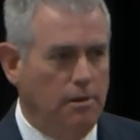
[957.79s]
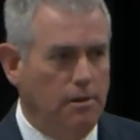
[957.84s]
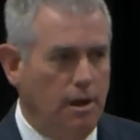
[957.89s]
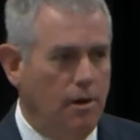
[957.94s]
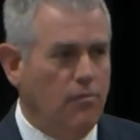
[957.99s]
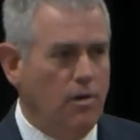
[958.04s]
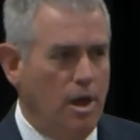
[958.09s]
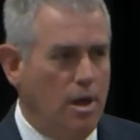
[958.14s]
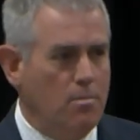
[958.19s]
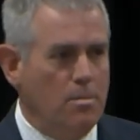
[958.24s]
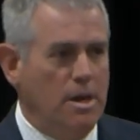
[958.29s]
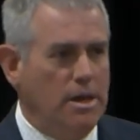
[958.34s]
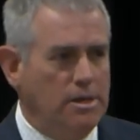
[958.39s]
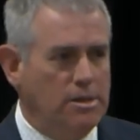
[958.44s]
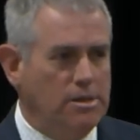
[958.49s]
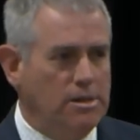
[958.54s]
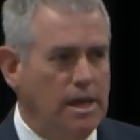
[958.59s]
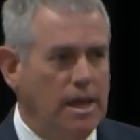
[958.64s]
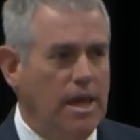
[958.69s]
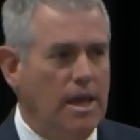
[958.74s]
of
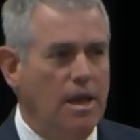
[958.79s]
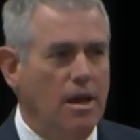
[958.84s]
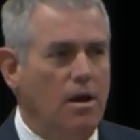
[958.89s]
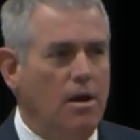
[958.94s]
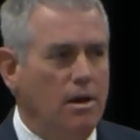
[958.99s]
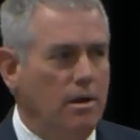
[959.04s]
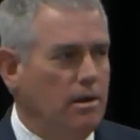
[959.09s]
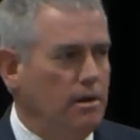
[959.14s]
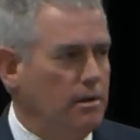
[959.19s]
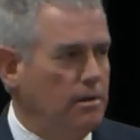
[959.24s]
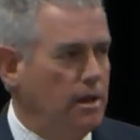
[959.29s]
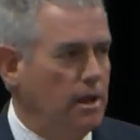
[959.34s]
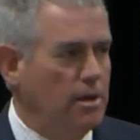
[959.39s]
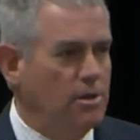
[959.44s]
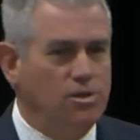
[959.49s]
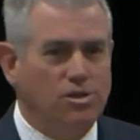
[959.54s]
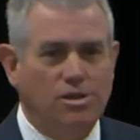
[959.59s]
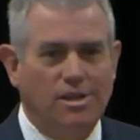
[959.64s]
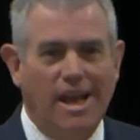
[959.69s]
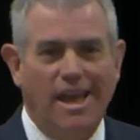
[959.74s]
MEC that
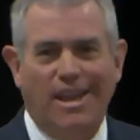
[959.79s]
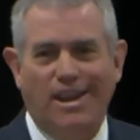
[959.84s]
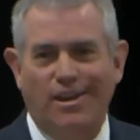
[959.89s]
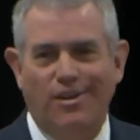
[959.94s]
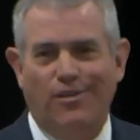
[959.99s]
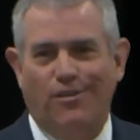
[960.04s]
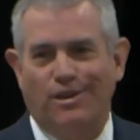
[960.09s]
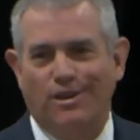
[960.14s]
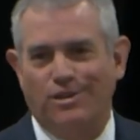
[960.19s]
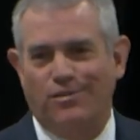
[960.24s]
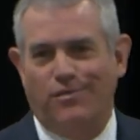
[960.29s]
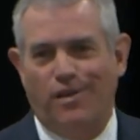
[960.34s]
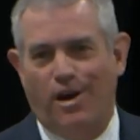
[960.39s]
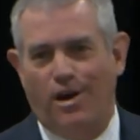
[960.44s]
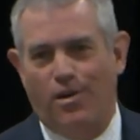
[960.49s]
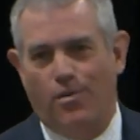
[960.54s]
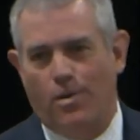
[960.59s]
is stated on its very